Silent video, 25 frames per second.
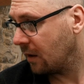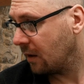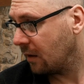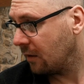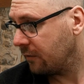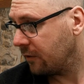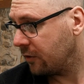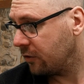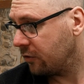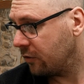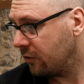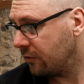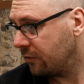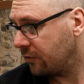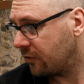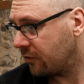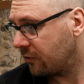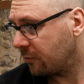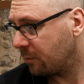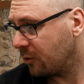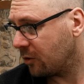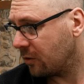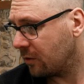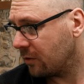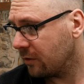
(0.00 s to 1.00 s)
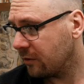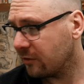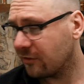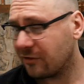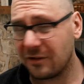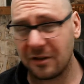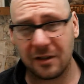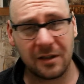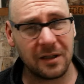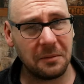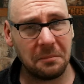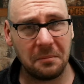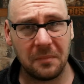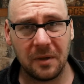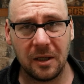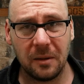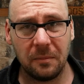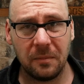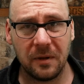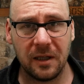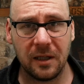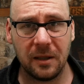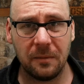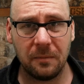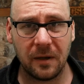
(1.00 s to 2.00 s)
For new smokers, it may
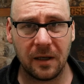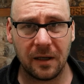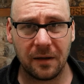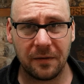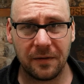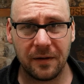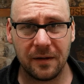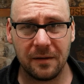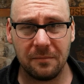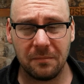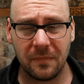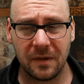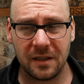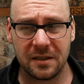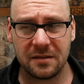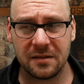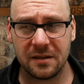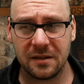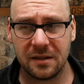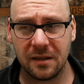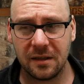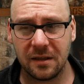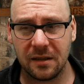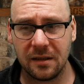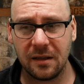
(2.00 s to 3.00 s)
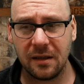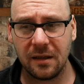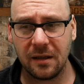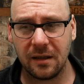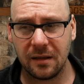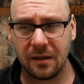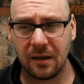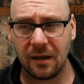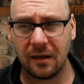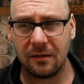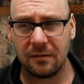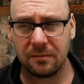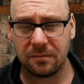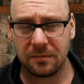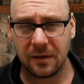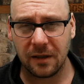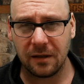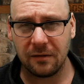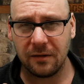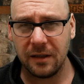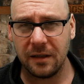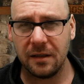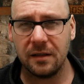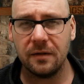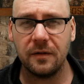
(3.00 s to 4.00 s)
be, but I think missing, I
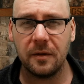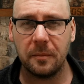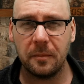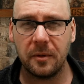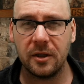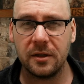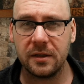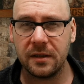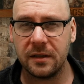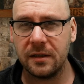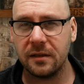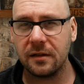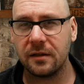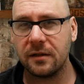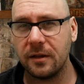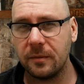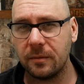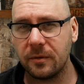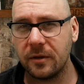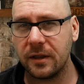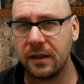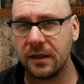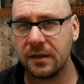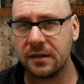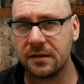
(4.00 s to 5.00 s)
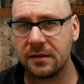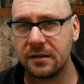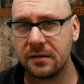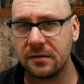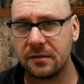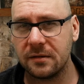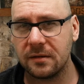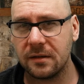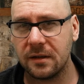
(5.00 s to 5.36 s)
like to have a button there to press,